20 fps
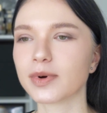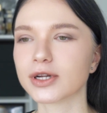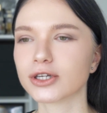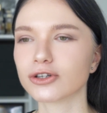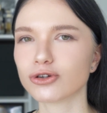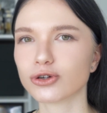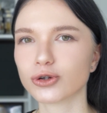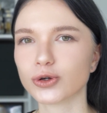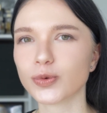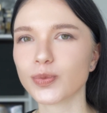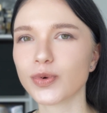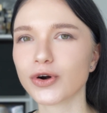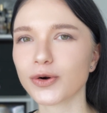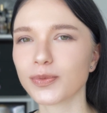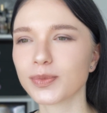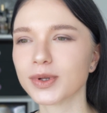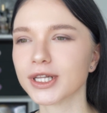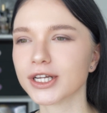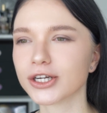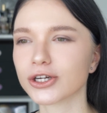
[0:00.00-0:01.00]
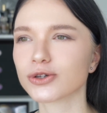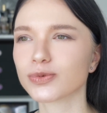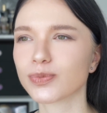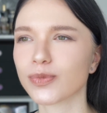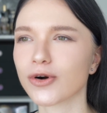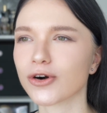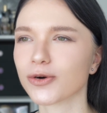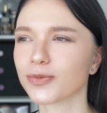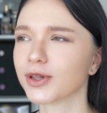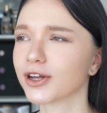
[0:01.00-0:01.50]
But Tuber
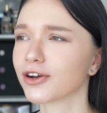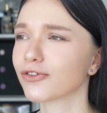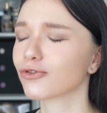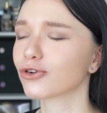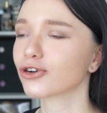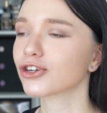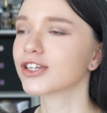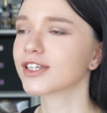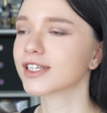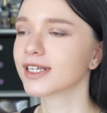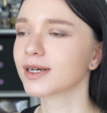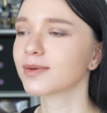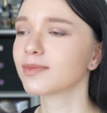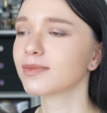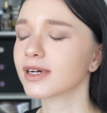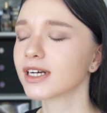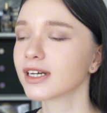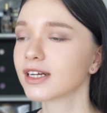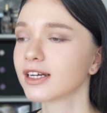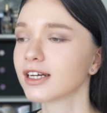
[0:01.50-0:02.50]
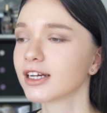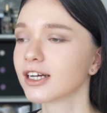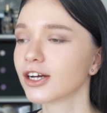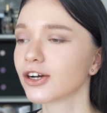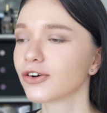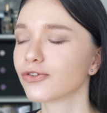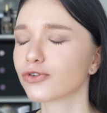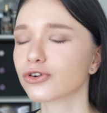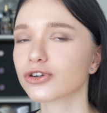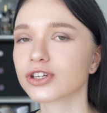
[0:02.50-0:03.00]
melanosporum, like, for
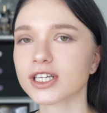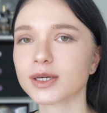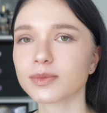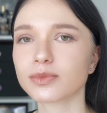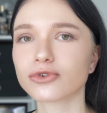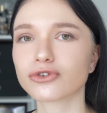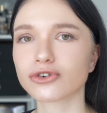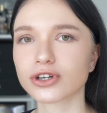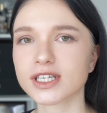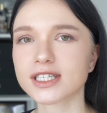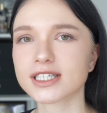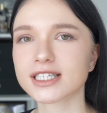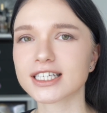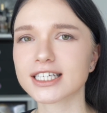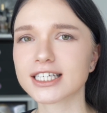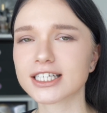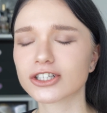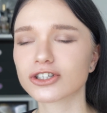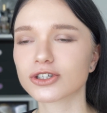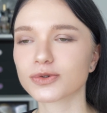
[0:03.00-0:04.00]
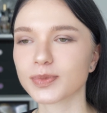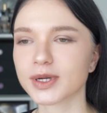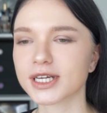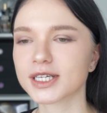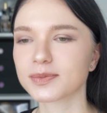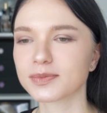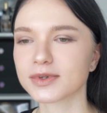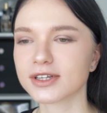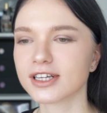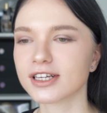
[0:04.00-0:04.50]
some reason, it just
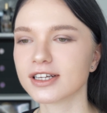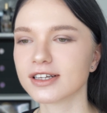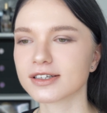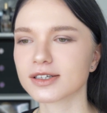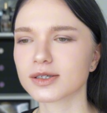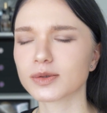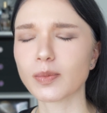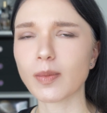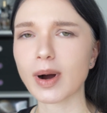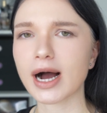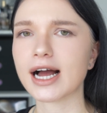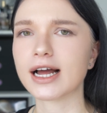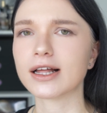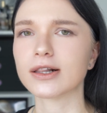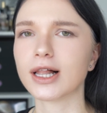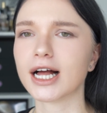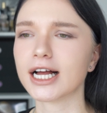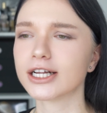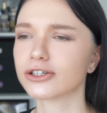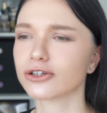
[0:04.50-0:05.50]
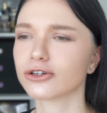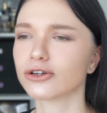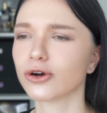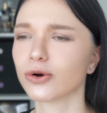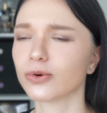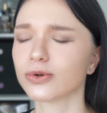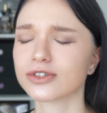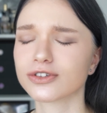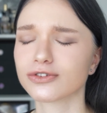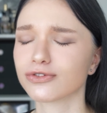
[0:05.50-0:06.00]
makes me smile. I don't
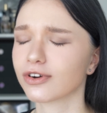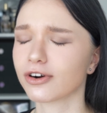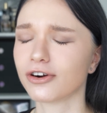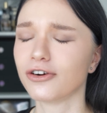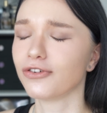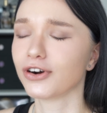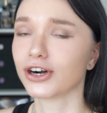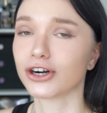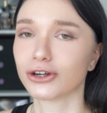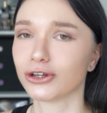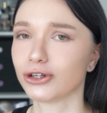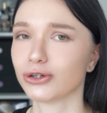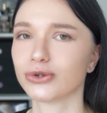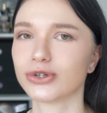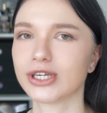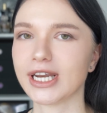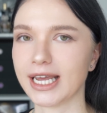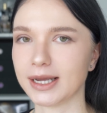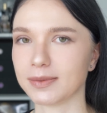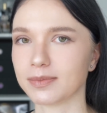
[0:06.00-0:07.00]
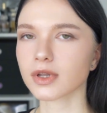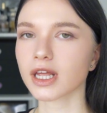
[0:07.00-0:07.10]
know, it's a very, very cute name.